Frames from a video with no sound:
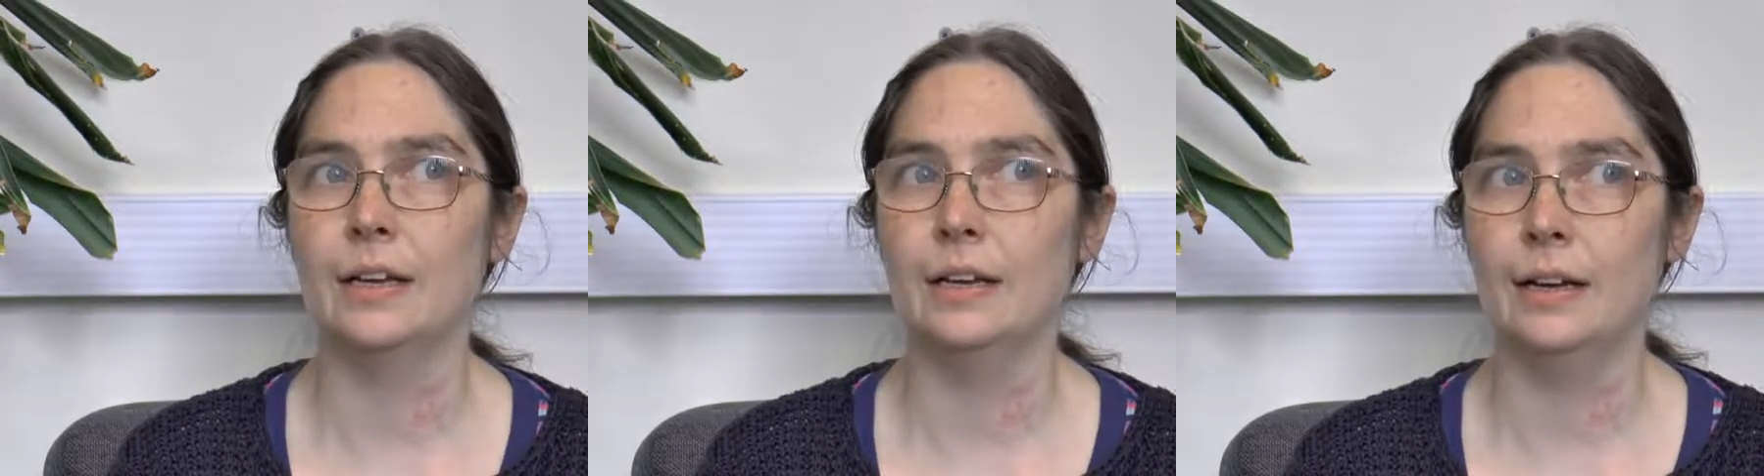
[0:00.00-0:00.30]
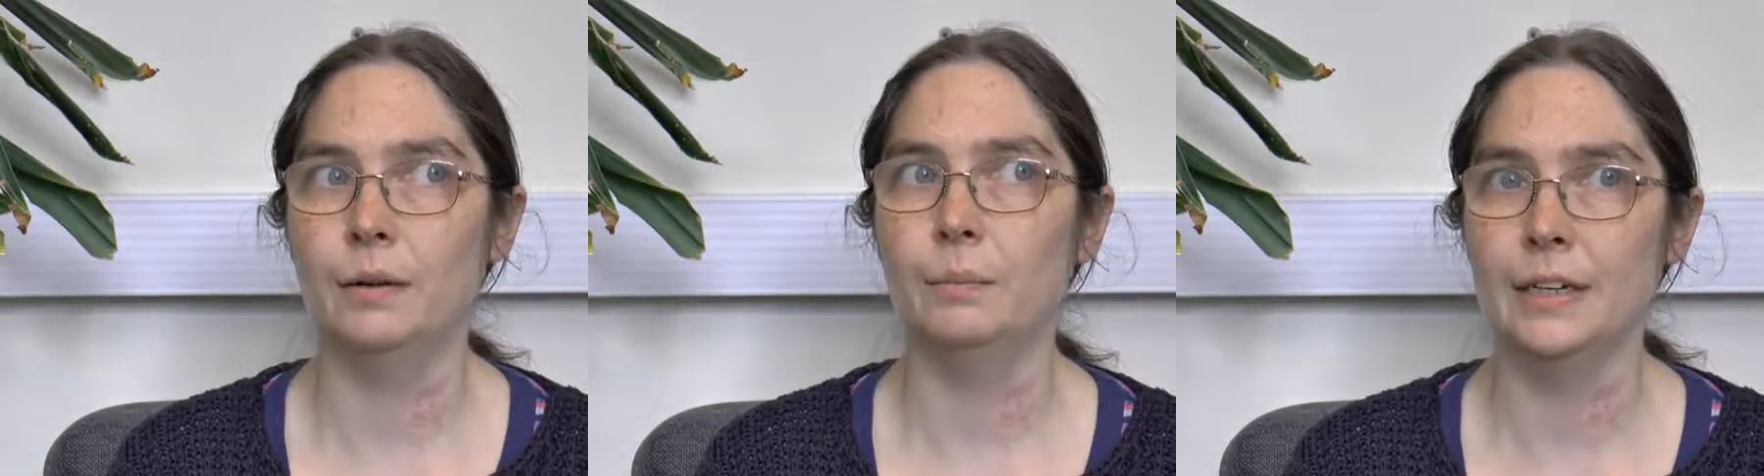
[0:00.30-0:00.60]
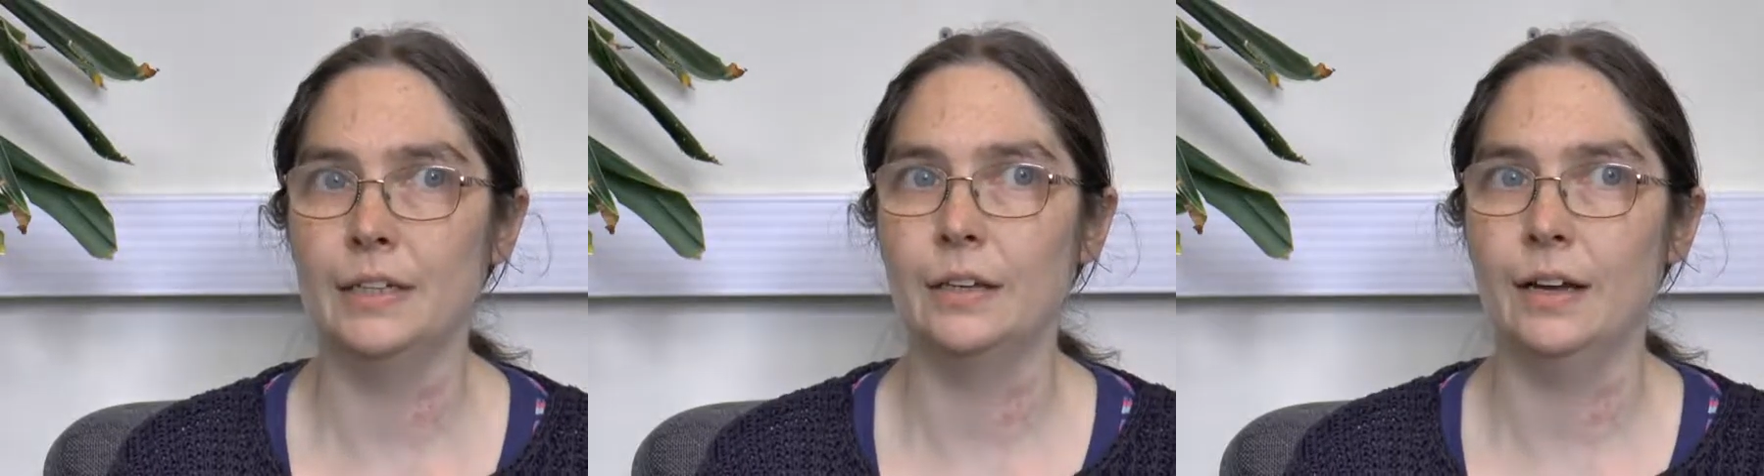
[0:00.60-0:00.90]
allowed
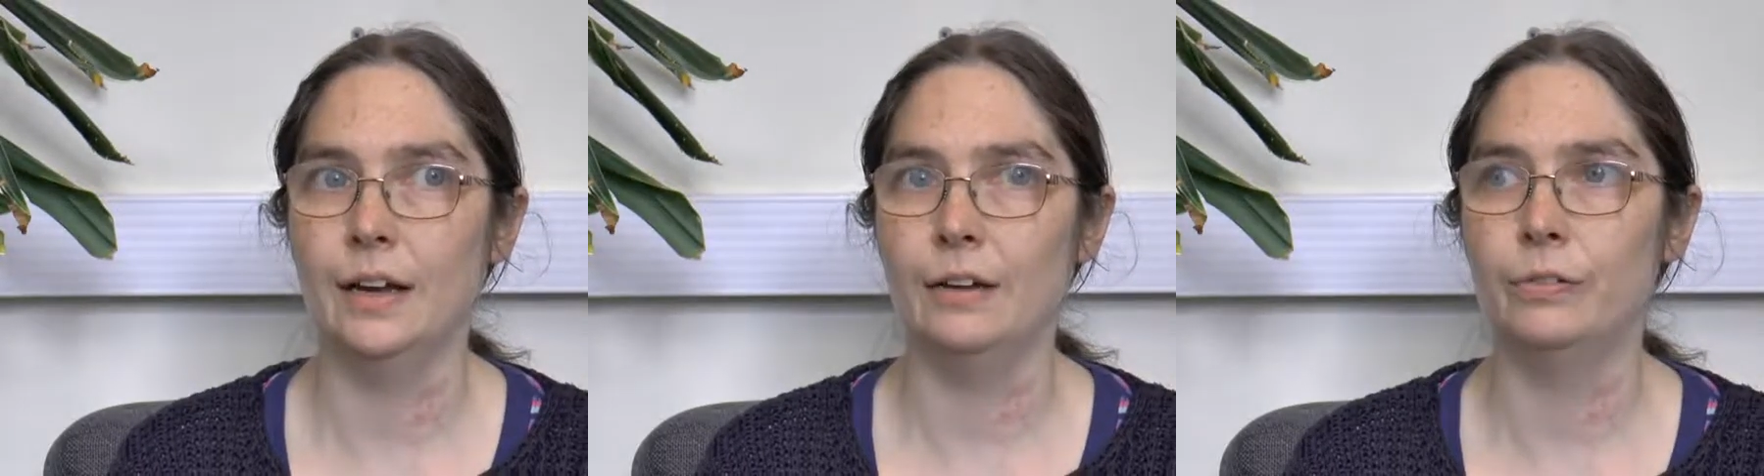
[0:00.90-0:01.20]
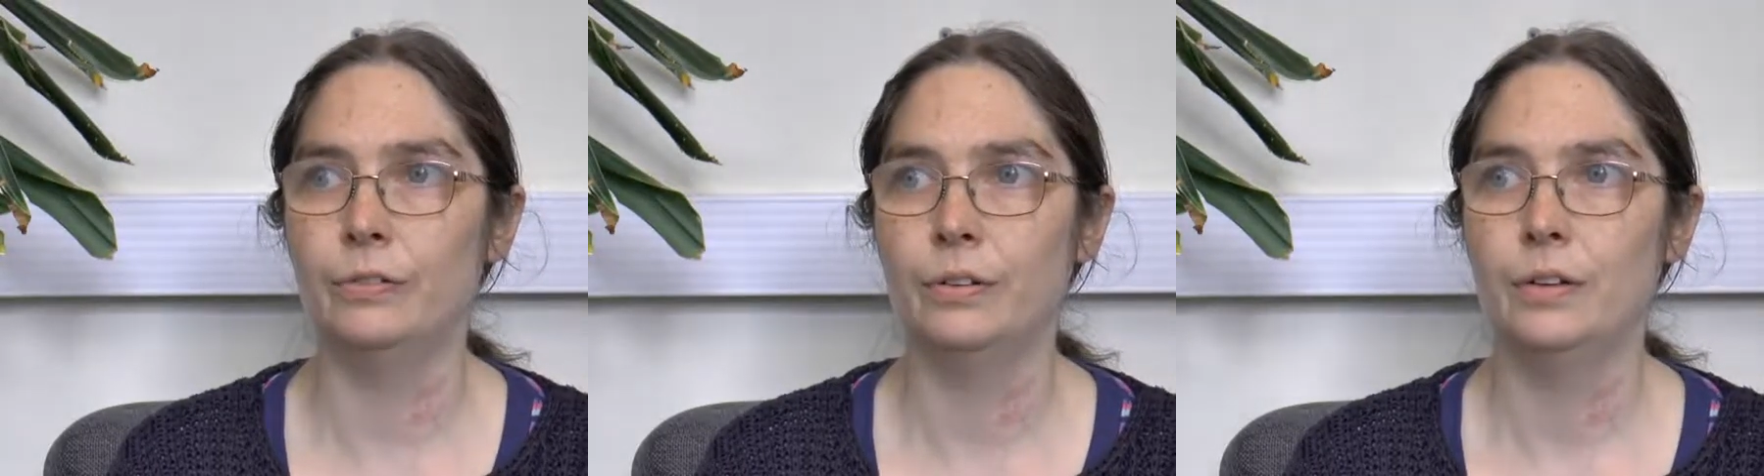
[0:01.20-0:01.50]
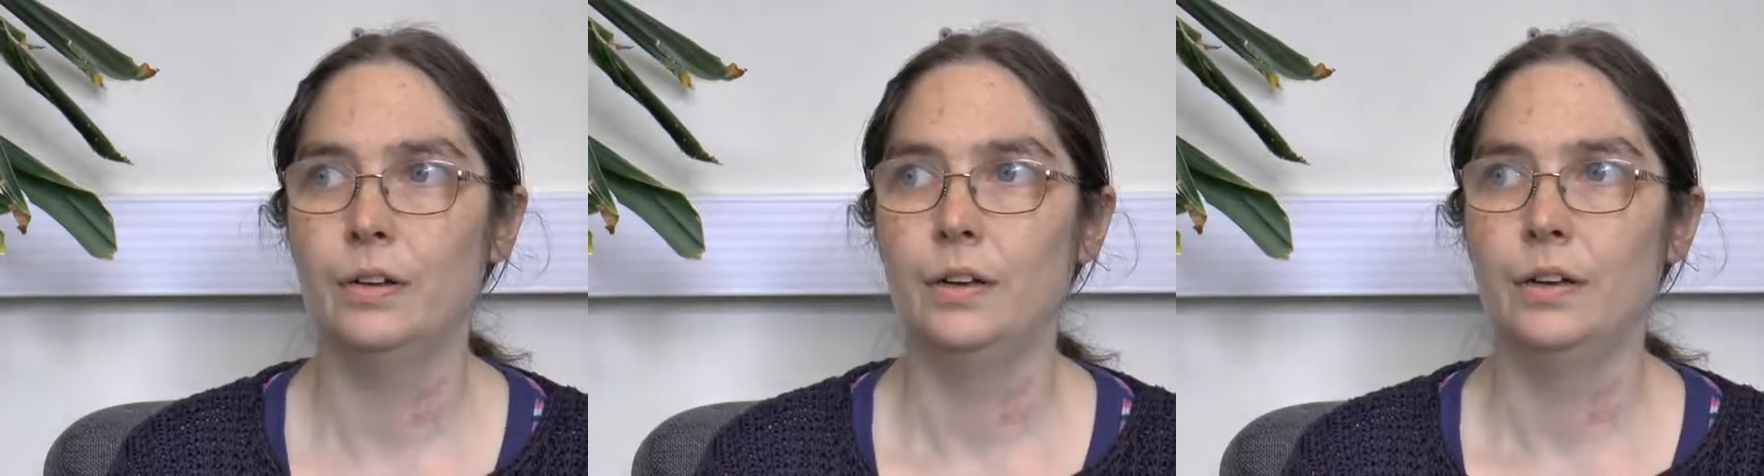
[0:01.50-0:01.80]
me to have
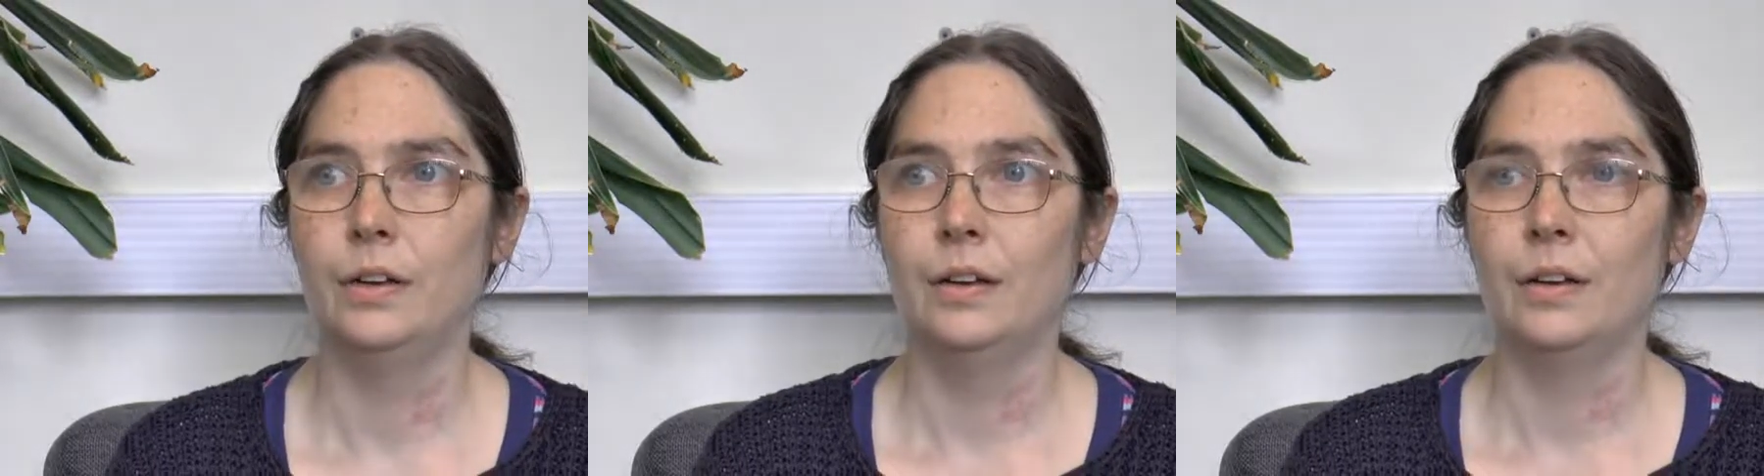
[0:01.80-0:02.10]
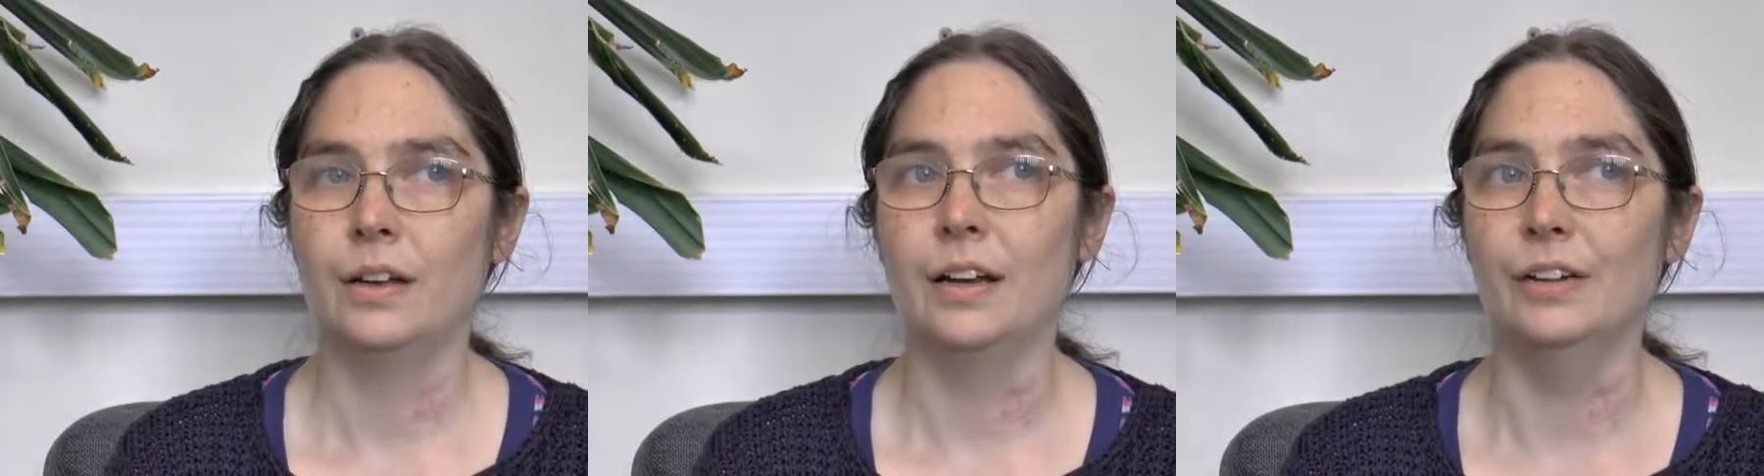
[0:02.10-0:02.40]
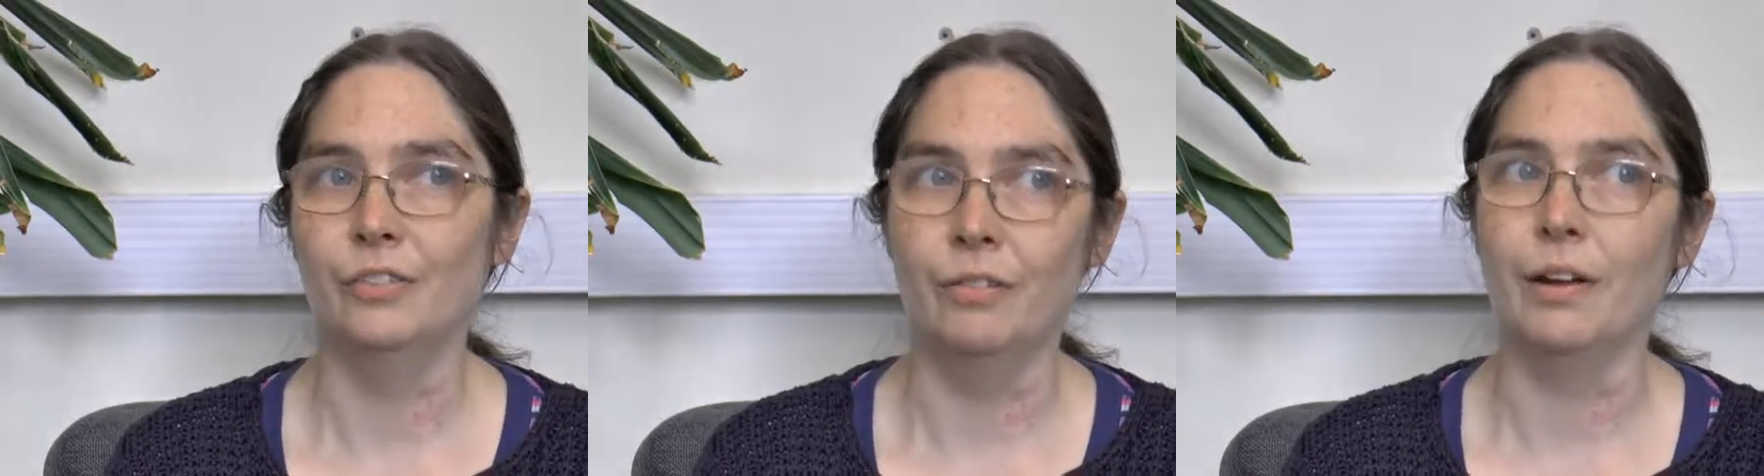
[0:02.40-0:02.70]
kind
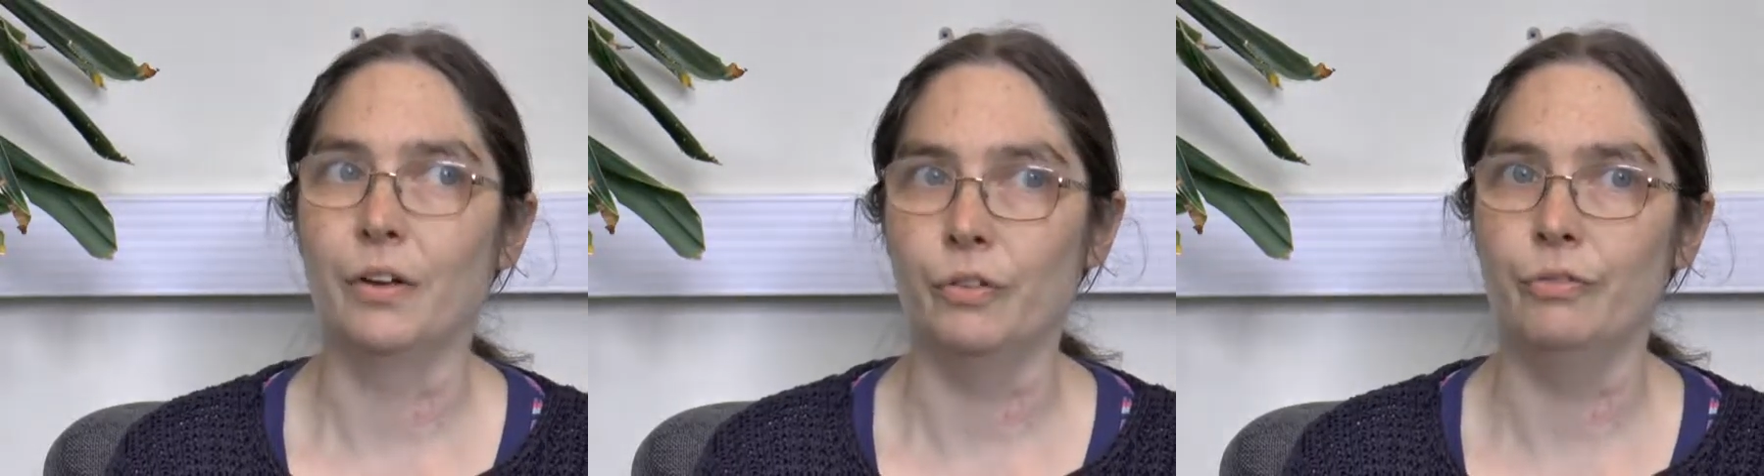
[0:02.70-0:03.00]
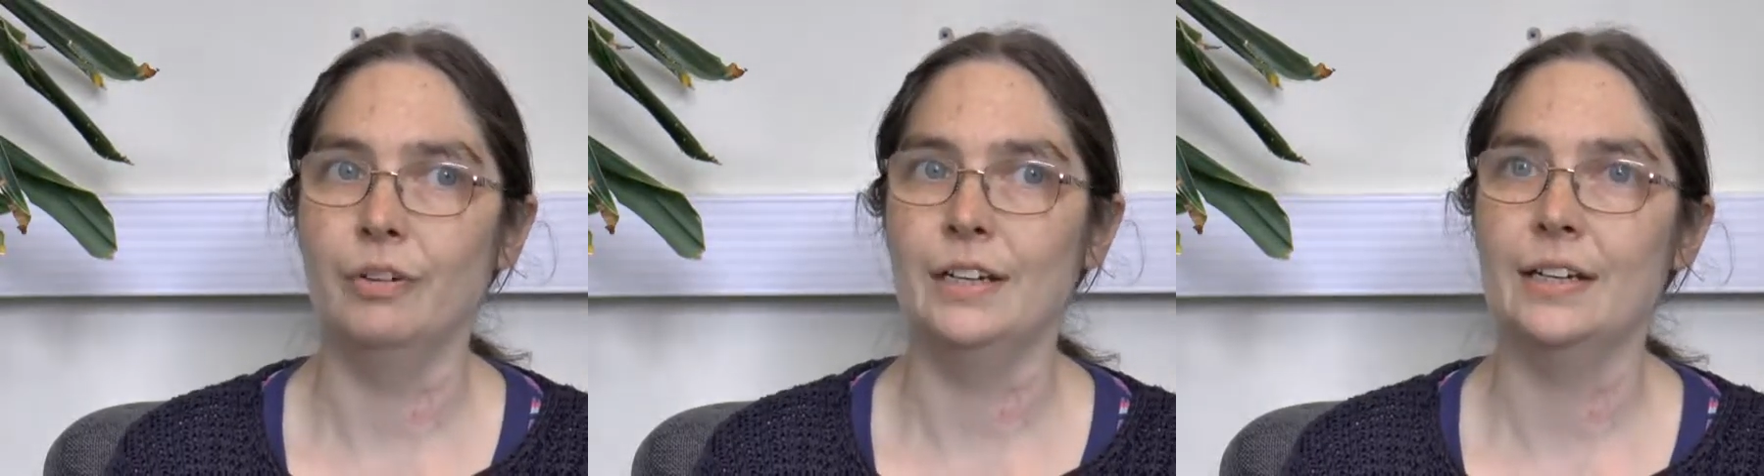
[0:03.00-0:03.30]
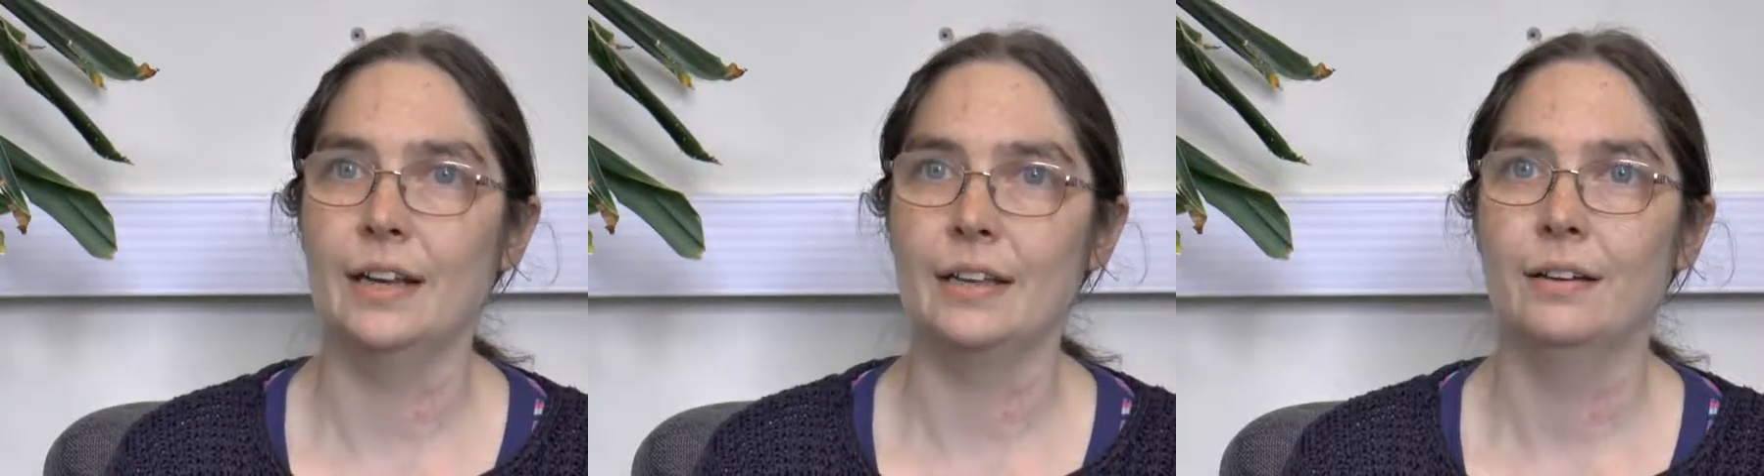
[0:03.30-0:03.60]
of a recovery
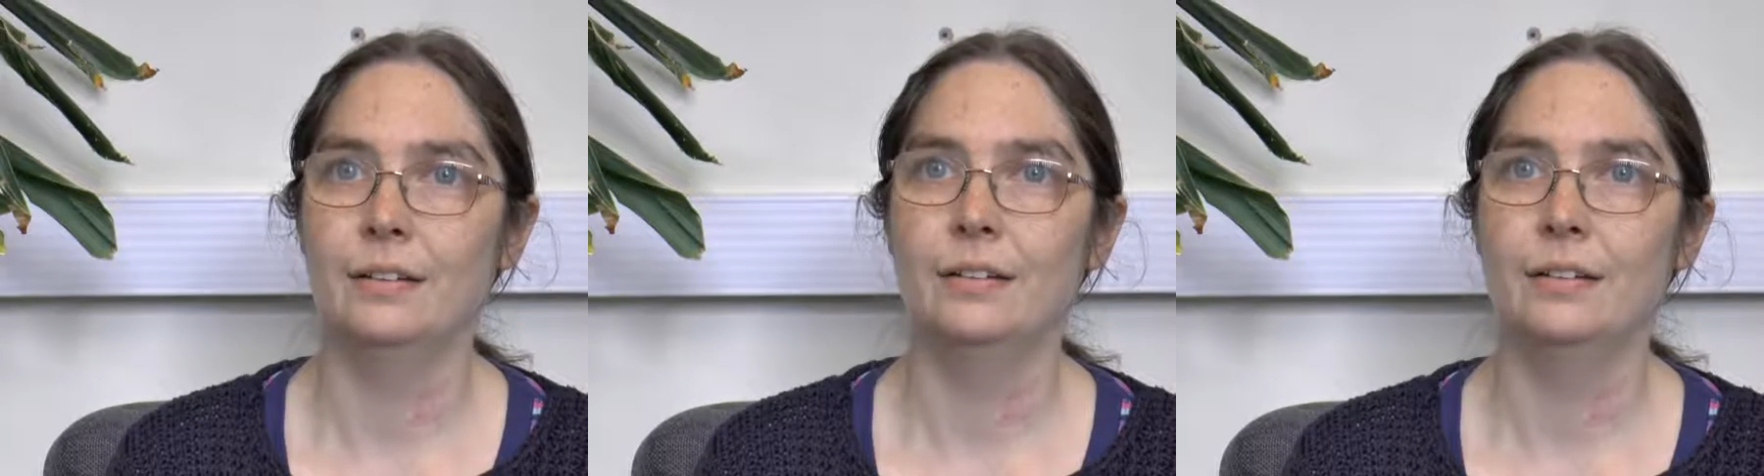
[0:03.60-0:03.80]
day.